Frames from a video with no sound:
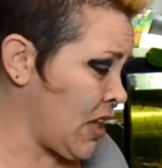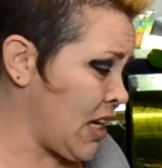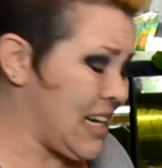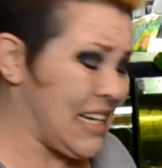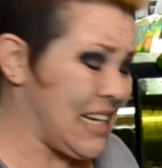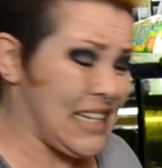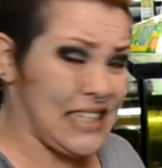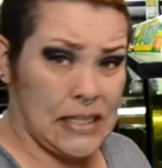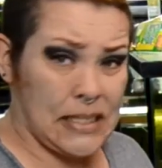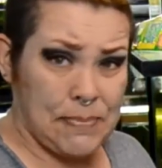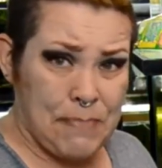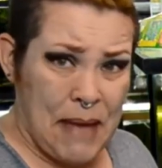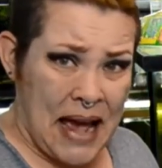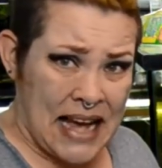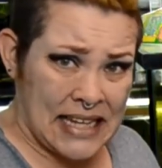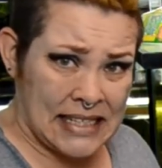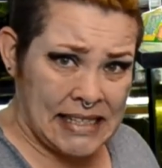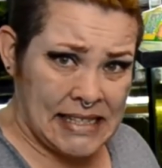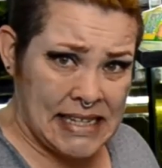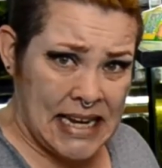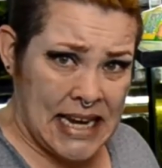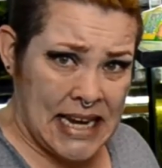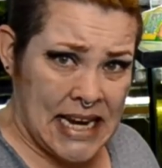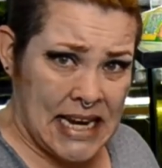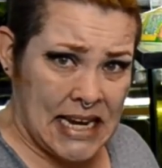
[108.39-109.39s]
It's
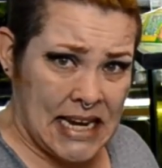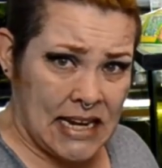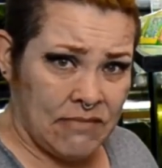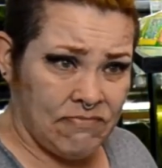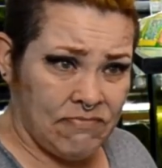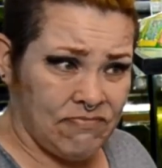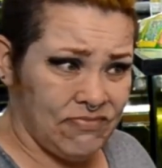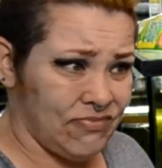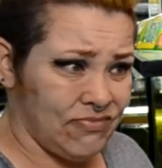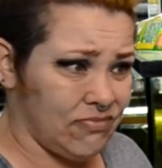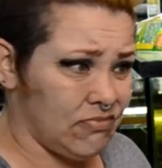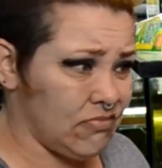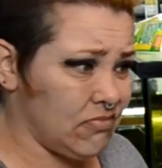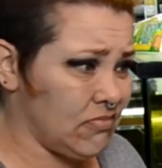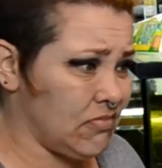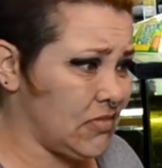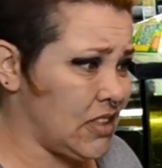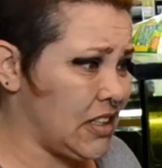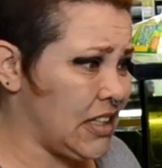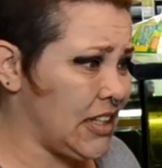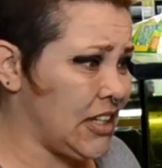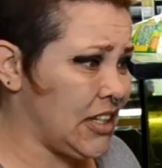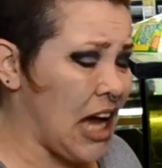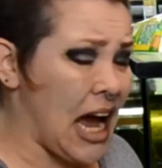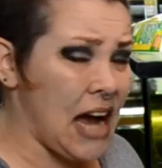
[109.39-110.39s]
messy.
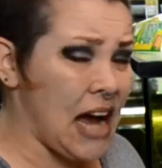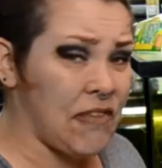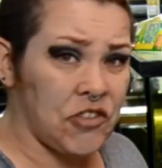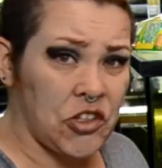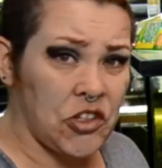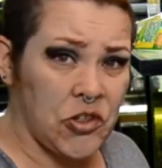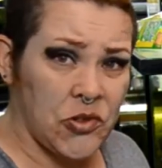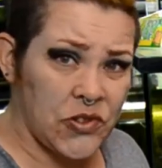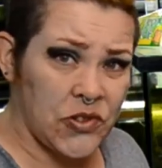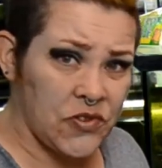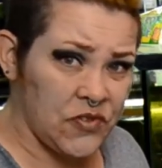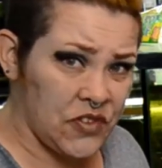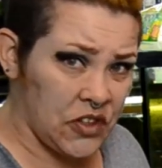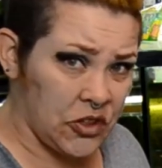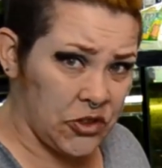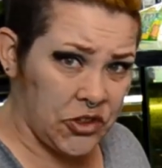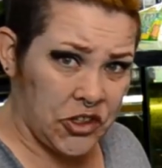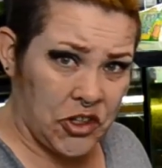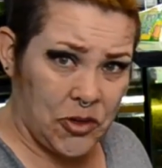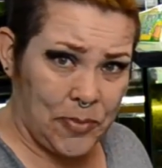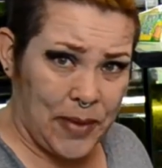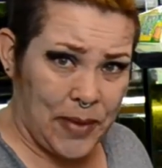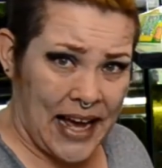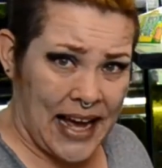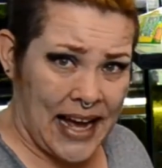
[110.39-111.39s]
You have to use
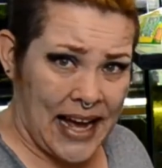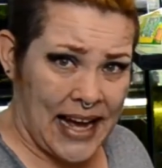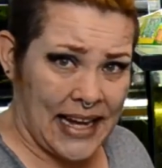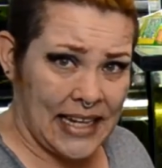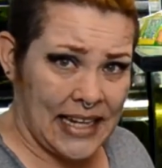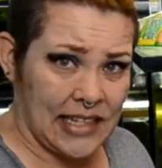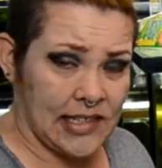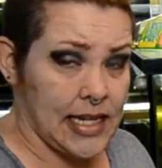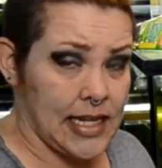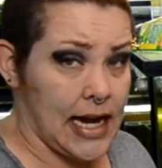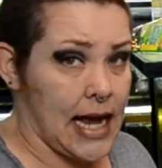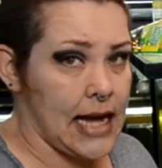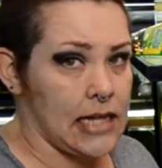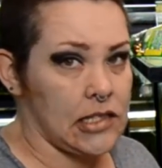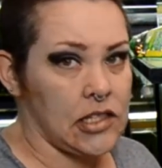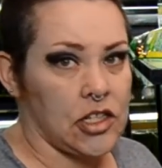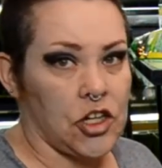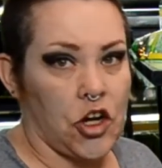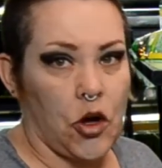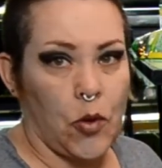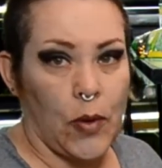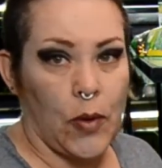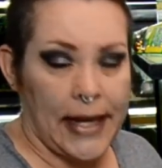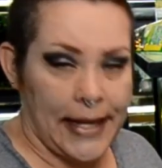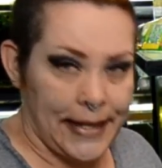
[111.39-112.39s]
filter bags. It has to
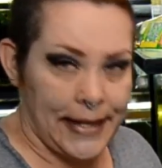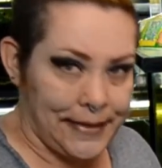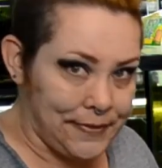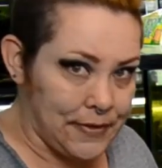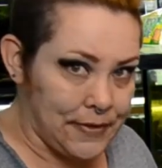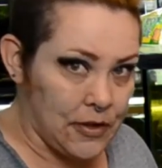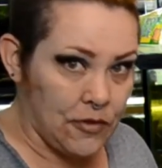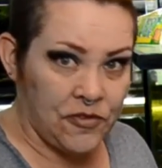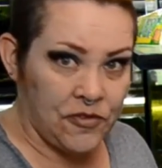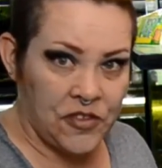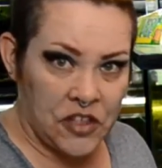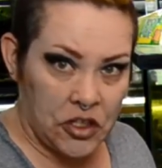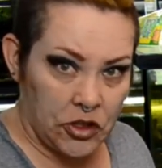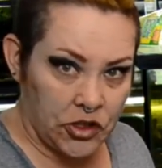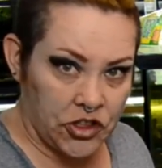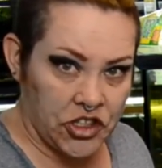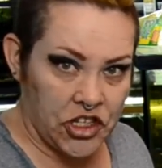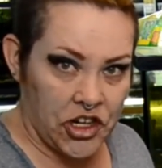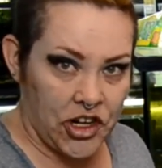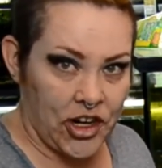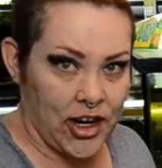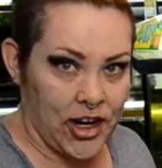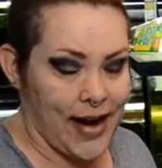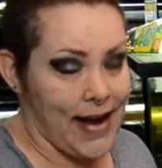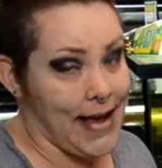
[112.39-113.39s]
go in the
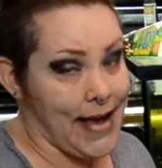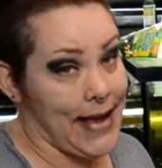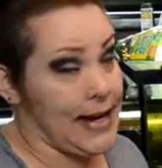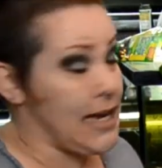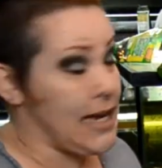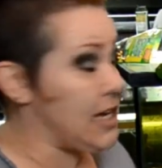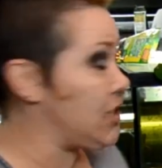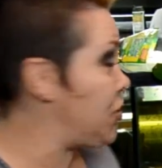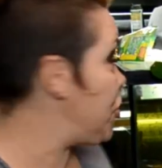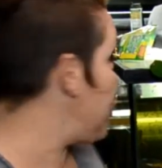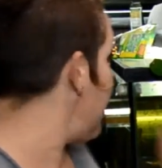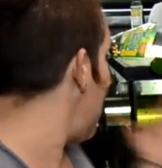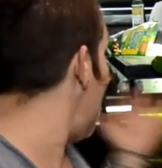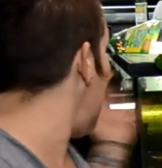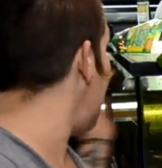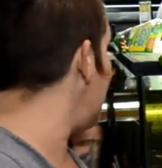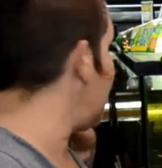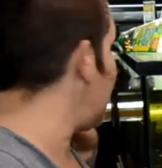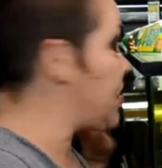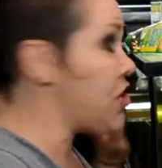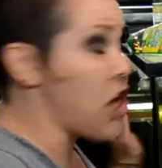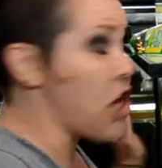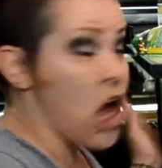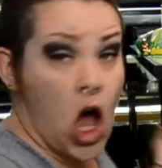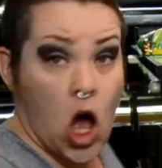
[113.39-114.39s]
filter. And as you guys
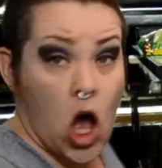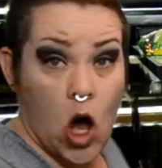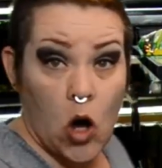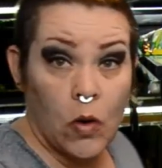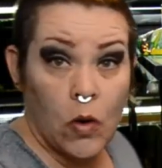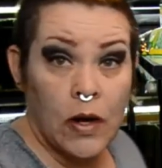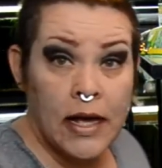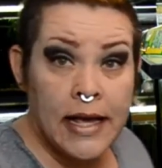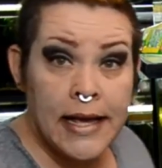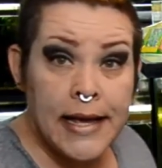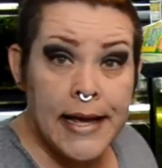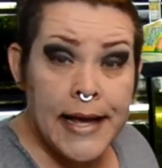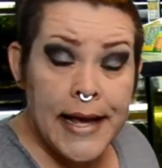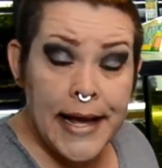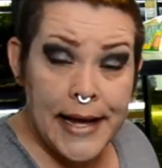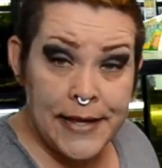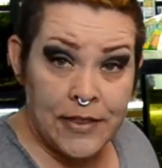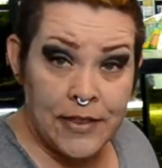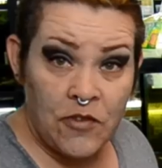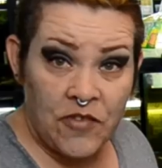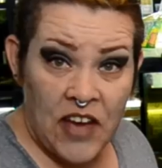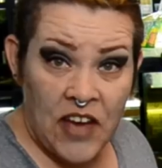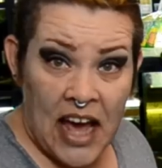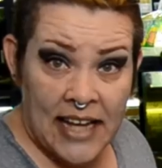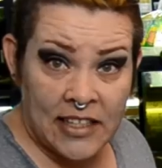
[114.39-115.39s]
know, in
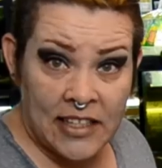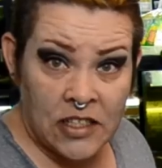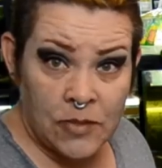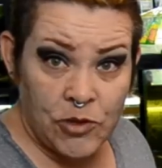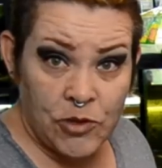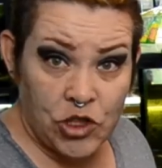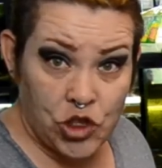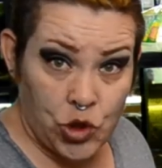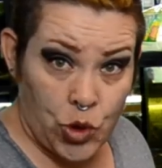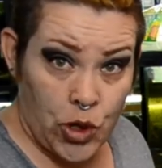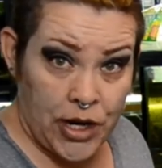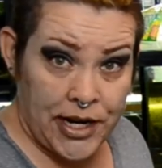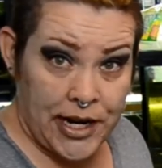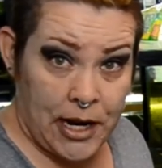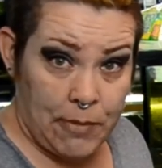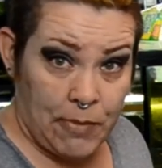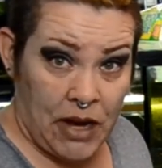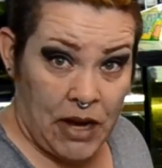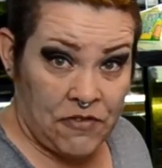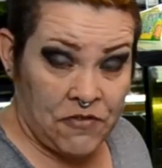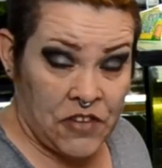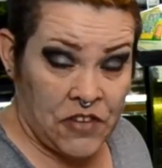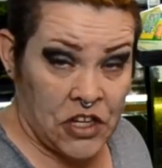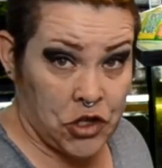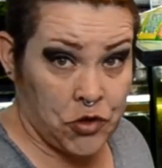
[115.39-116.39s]
the vast majority of my
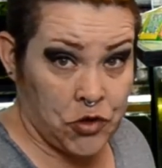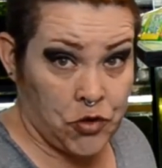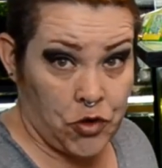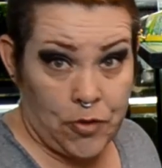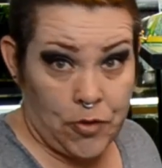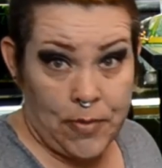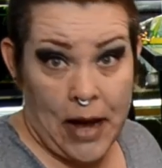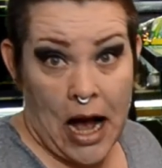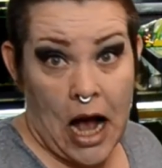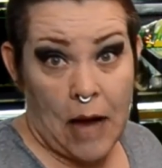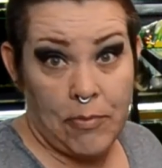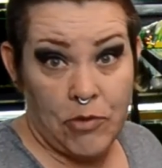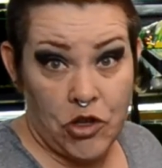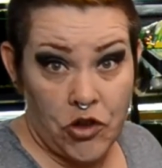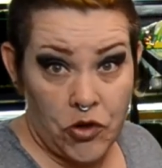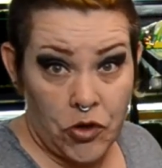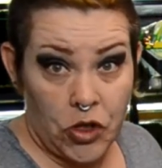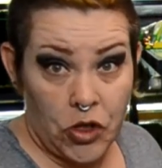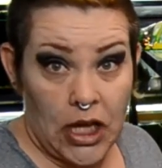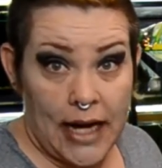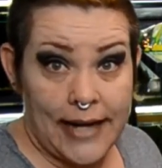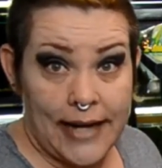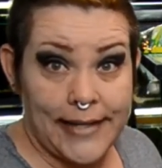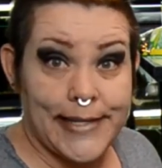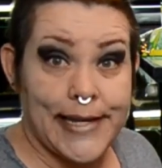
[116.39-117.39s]
fish room, I'm
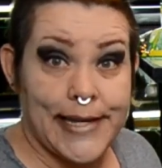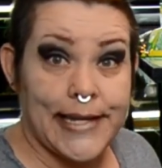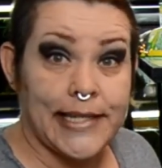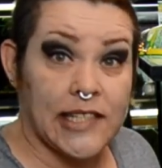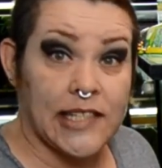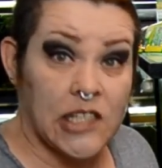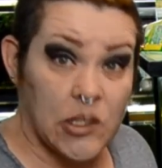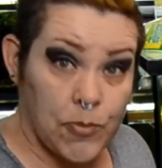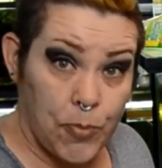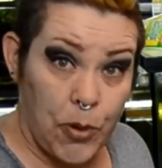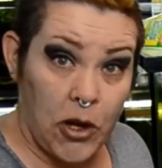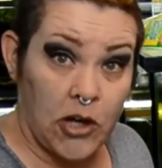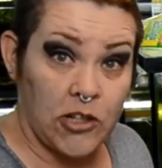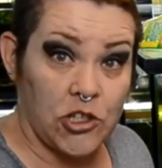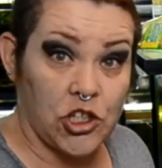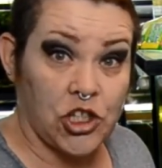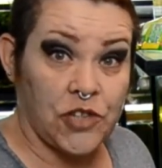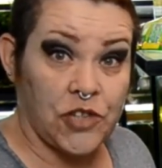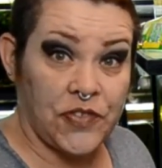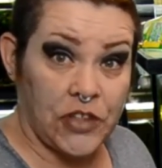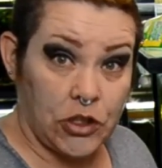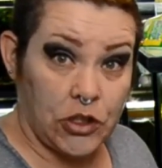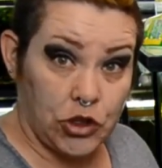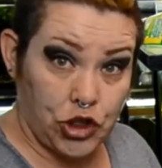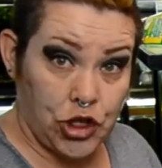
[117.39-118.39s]
utilizing sponge
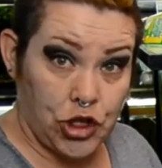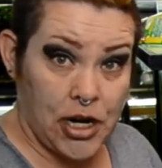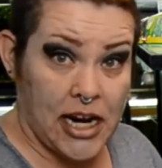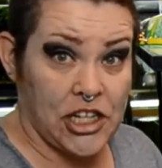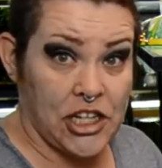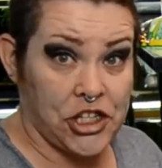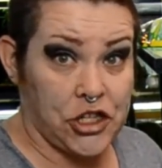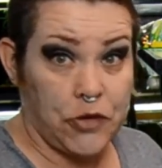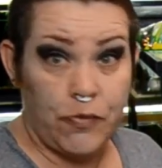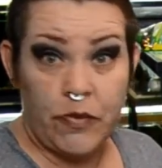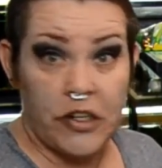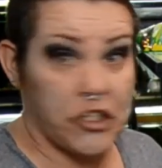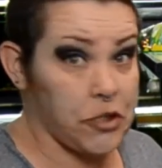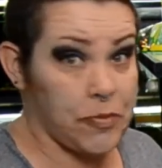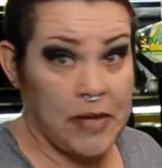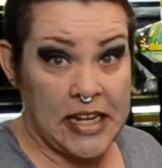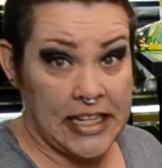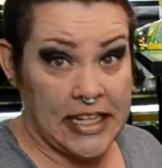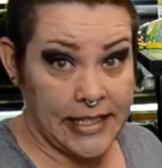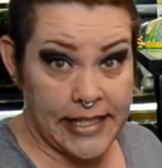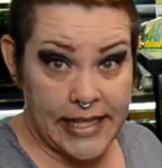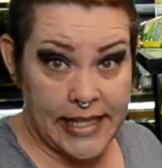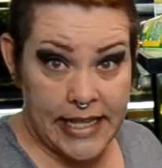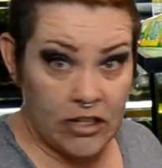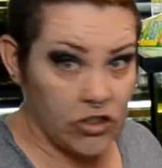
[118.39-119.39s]
filtration, which
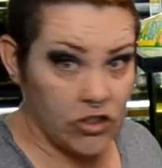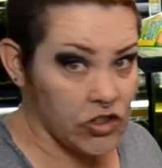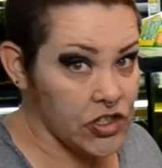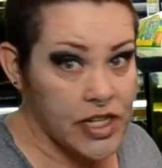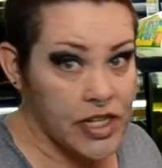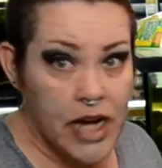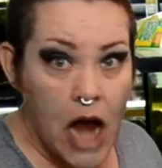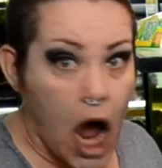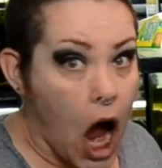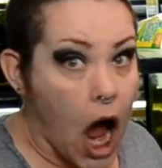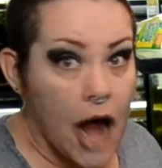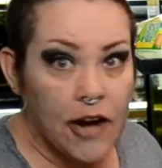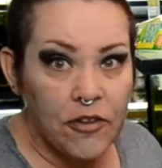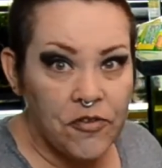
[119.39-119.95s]
means there's not a